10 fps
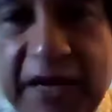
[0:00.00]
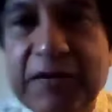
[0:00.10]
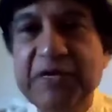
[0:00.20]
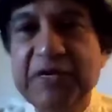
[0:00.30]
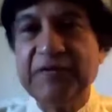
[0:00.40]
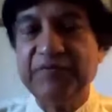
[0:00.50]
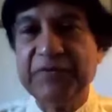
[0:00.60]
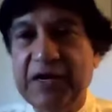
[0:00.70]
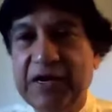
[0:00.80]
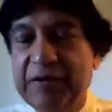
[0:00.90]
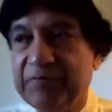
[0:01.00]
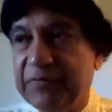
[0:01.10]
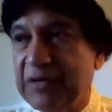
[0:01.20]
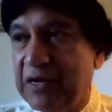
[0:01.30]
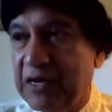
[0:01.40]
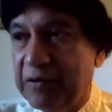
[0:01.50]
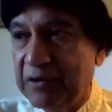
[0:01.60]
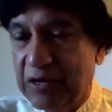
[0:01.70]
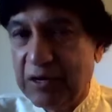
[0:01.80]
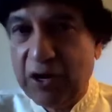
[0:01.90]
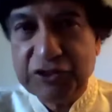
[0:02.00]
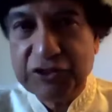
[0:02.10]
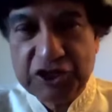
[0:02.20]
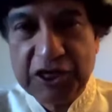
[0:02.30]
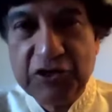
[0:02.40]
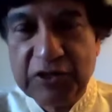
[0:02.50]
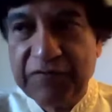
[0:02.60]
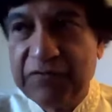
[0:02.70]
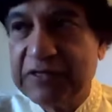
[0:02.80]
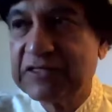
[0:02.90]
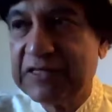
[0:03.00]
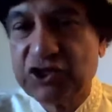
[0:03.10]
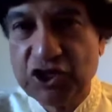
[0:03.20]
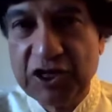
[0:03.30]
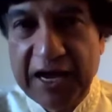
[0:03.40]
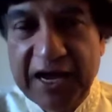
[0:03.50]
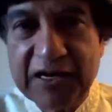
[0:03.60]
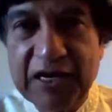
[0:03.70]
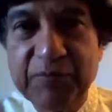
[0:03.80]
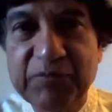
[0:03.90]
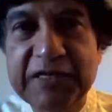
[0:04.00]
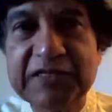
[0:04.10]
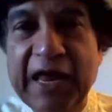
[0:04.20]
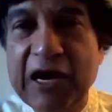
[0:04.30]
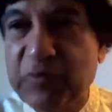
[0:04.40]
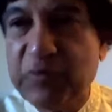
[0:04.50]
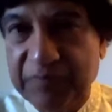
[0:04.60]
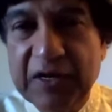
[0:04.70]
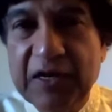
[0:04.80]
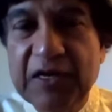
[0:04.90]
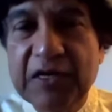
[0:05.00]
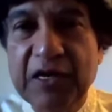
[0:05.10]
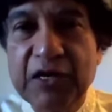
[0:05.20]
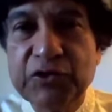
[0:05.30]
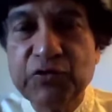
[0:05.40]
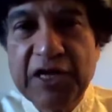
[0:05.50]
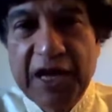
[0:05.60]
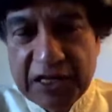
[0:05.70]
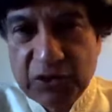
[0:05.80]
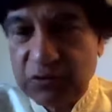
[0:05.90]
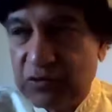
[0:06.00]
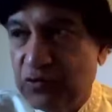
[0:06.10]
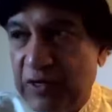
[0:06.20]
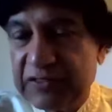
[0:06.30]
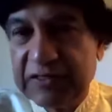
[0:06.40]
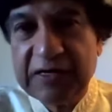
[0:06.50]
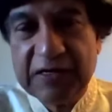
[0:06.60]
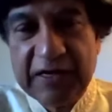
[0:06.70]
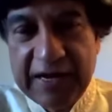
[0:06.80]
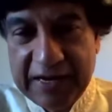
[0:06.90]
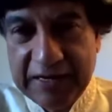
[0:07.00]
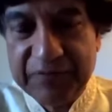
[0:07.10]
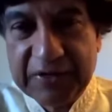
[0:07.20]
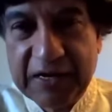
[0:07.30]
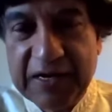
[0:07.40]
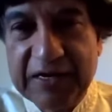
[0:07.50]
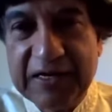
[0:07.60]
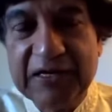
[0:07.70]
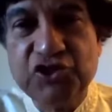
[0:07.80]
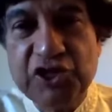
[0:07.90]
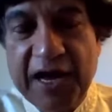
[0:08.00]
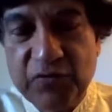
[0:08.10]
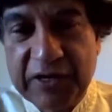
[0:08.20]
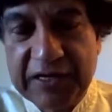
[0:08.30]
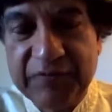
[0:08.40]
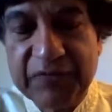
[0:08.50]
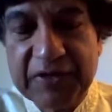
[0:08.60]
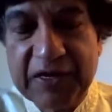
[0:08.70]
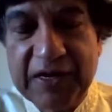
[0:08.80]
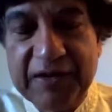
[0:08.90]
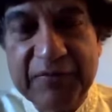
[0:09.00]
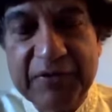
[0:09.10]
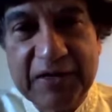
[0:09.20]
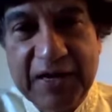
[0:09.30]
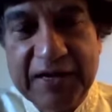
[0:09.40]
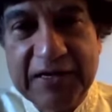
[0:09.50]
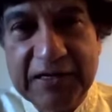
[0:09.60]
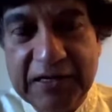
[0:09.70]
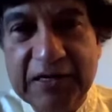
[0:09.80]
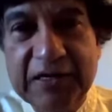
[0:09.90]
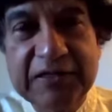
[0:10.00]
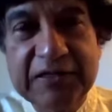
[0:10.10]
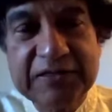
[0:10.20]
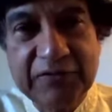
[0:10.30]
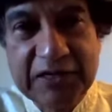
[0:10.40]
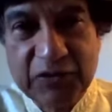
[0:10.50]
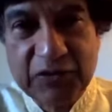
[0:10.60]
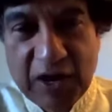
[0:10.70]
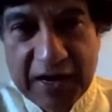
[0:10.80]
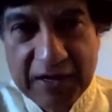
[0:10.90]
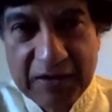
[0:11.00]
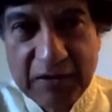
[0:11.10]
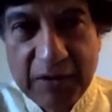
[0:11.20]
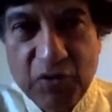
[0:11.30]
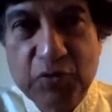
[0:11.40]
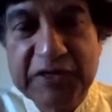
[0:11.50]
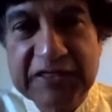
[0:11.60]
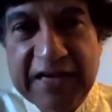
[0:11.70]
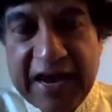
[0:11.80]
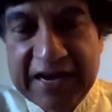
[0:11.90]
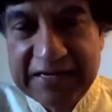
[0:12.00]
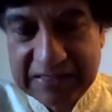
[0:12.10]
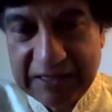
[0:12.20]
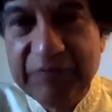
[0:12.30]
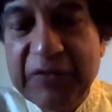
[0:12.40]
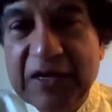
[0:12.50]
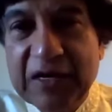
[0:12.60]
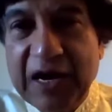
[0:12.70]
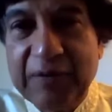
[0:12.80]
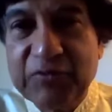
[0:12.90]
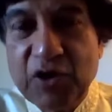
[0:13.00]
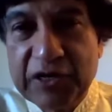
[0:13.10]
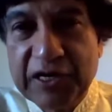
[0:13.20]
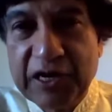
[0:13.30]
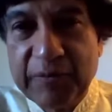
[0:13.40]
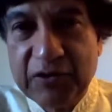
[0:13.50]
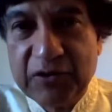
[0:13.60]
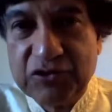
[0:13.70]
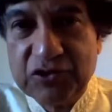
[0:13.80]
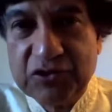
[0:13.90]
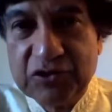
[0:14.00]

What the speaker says: let me launch into the first section, and please allow me to take you to a certain day in January 1971. More precisely, I'm talking about